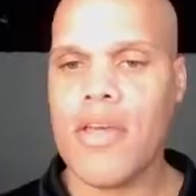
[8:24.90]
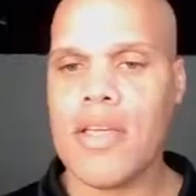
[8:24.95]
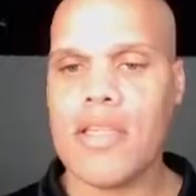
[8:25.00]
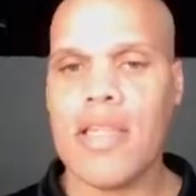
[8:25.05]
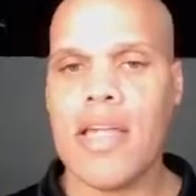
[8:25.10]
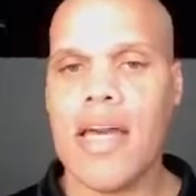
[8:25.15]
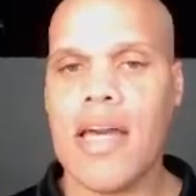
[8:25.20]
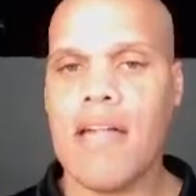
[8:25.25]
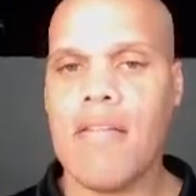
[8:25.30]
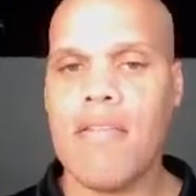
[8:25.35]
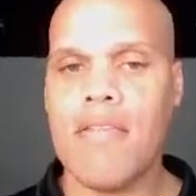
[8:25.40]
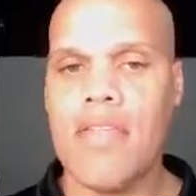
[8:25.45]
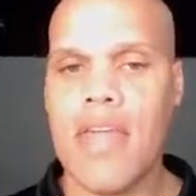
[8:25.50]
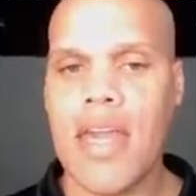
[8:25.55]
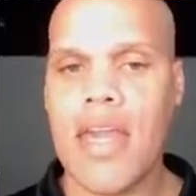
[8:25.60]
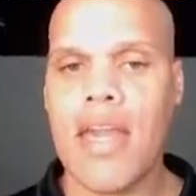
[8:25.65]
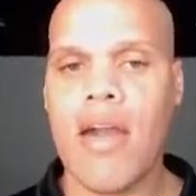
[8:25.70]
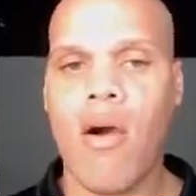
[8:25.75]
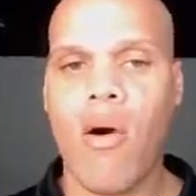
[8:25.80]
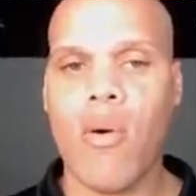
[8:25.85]
that they
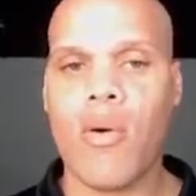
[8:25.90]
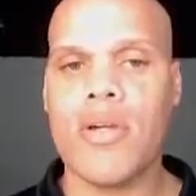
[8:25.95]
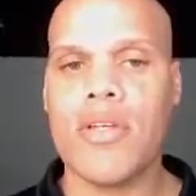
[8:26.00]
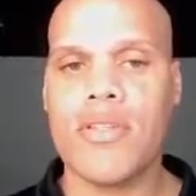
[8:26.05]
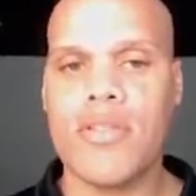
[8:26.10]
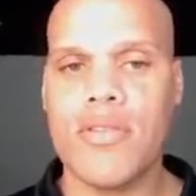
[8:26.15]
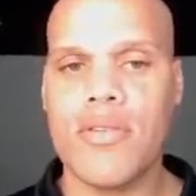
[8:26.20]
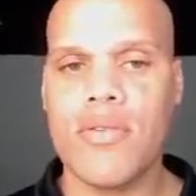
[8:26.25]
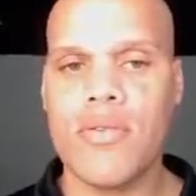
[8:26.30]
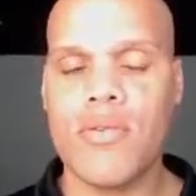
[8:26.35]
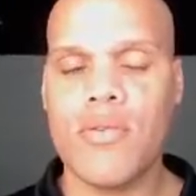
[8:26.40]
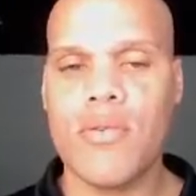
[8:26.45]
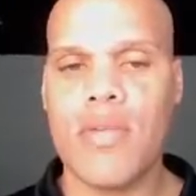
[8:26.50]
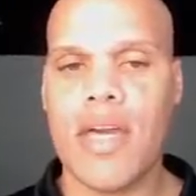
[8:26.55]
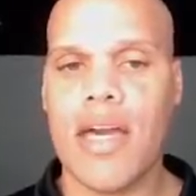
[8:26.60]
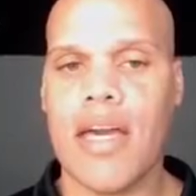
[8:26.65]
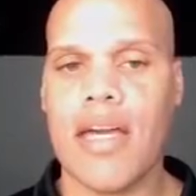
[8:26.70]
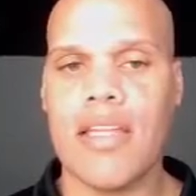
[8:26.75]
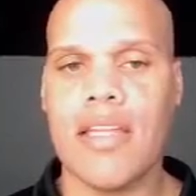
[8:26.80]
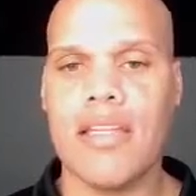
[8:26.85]
always knew
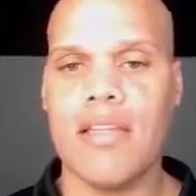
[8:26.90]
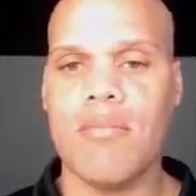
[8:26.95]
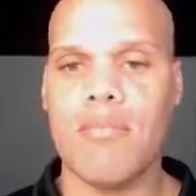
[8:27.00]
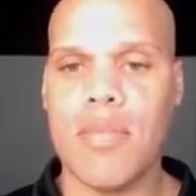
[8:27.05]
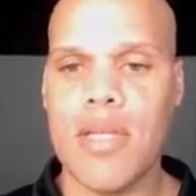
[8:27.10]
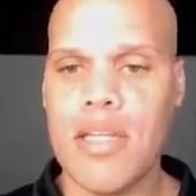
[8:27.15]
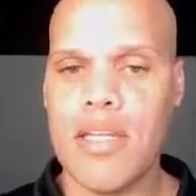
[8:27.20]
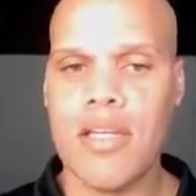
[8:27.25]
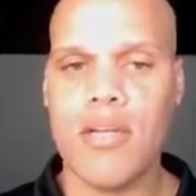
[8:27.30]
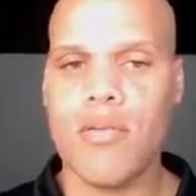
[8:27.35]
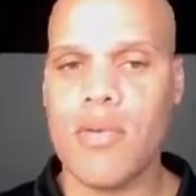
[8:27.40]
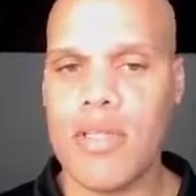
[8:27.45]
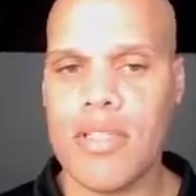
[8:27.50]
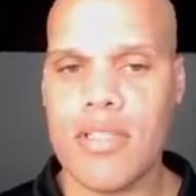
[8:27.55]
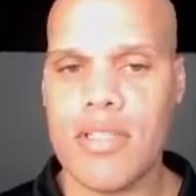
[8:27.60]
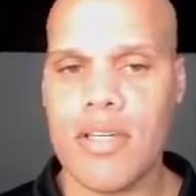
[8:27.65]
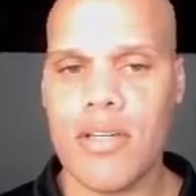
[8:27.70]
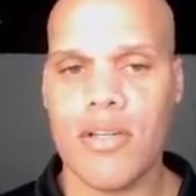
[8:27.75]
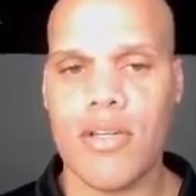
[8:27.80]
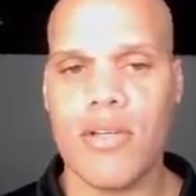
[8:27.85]
that the media wouldn't
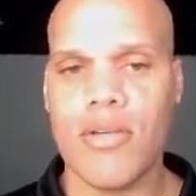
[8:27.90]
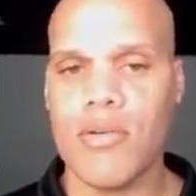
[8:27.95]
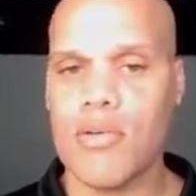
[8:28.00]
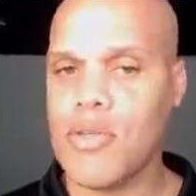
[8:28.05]
tell you, and you